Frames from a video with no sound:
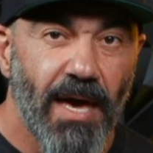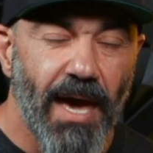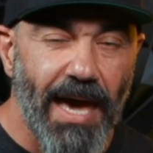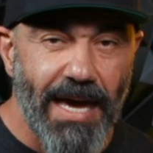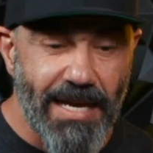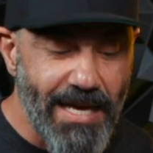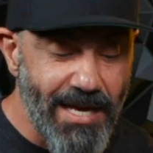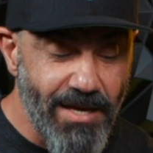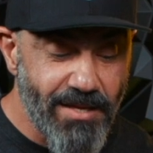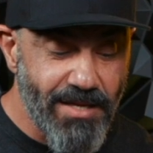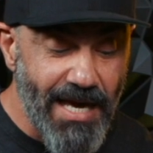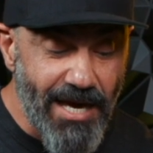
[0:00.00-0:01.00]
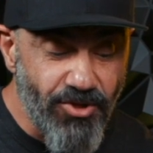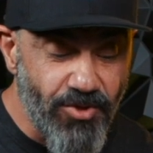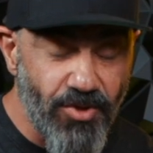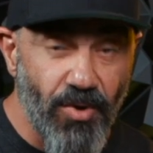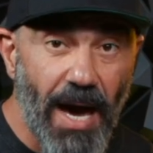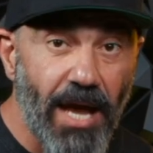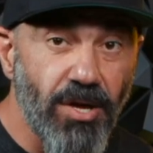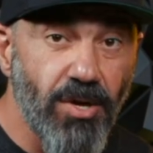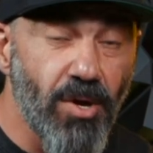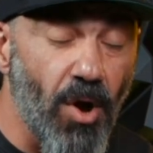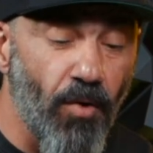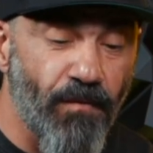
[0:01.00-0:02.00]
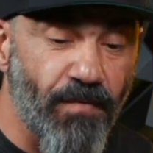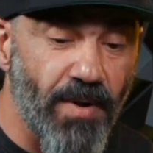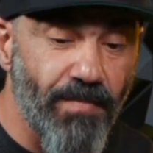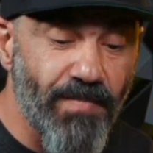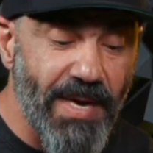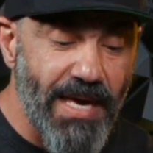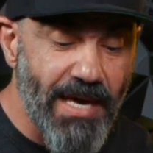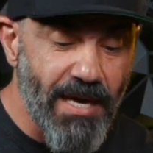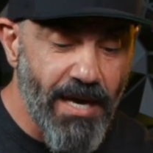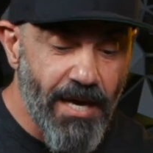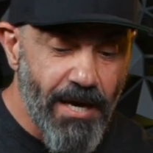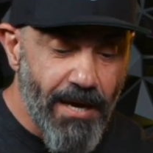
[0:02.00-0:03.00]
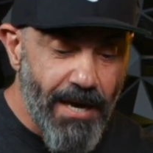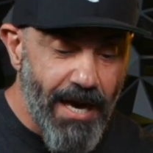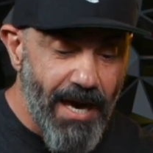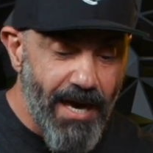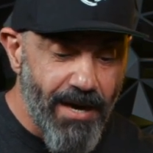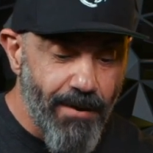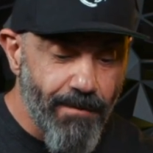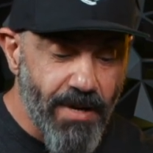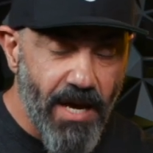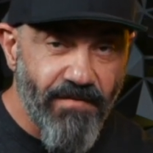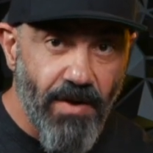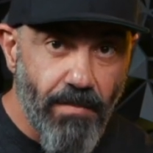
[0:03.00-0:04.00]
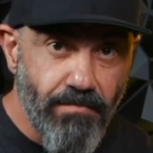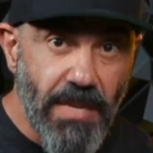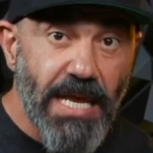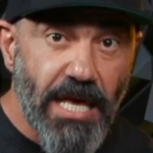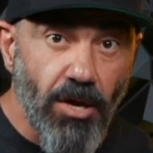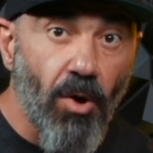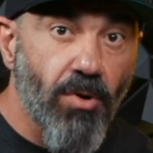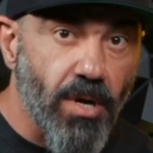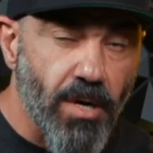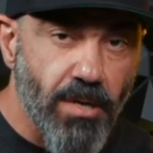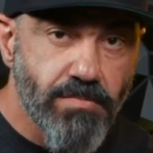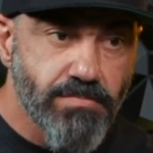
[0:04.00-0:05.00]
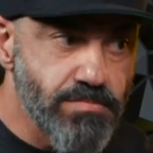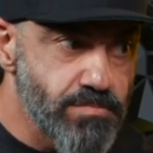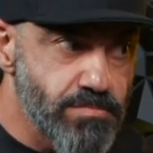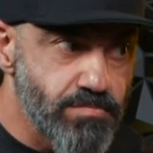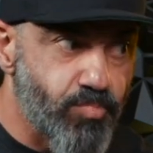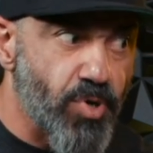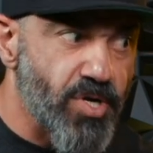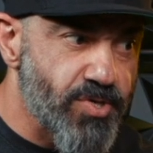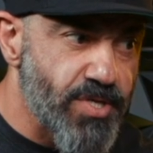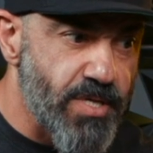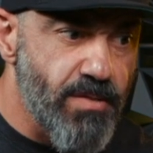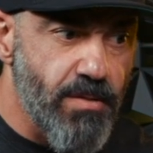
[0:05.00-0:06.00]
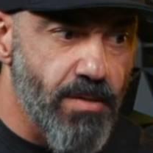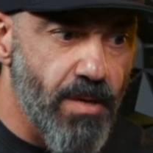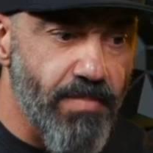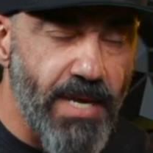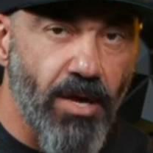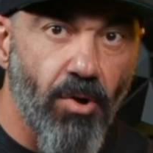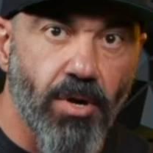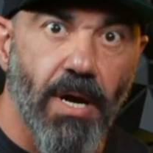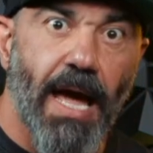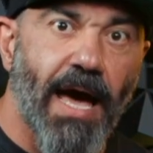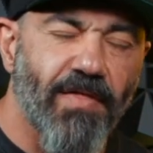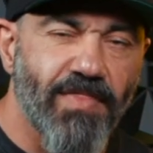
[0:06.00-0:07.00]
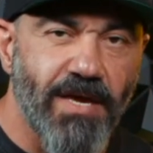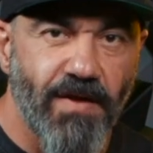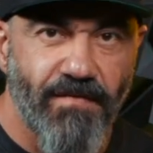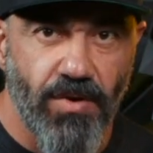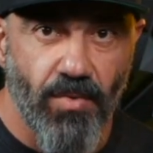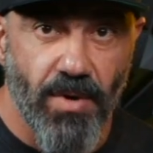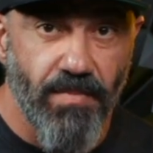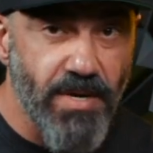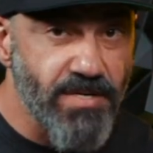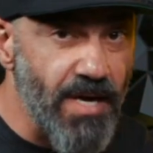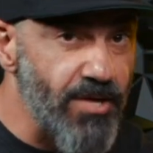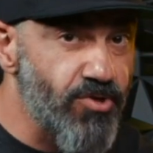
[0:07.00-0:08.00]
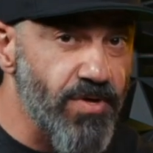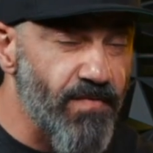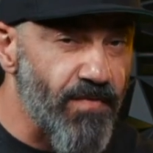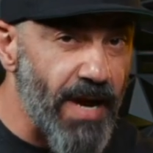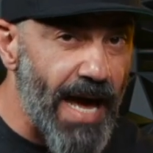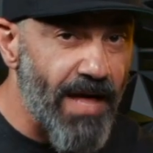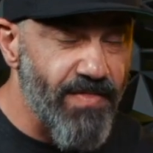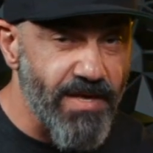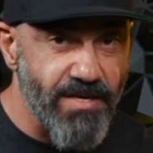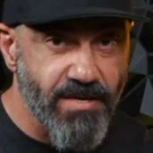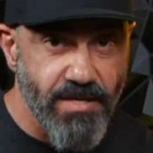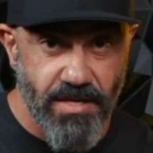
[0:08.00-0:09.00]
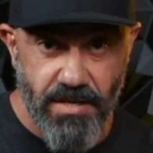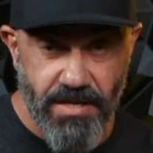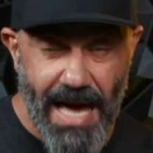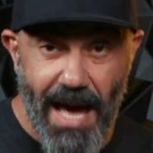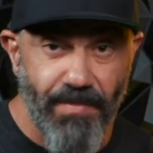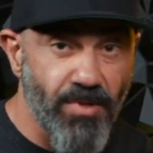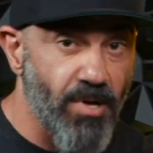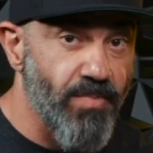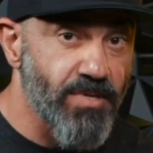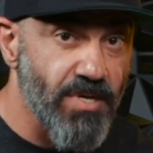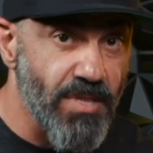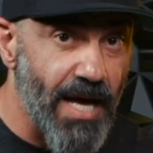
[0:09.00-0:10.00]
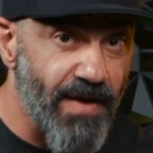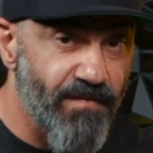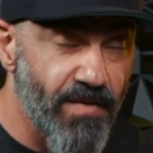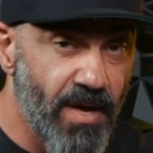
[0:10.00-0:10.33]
And he teaches you, how do you go from being a kind of a mediocre person, a mediocre athlete, if you will, but it's not just for athletes because it's applicable to life.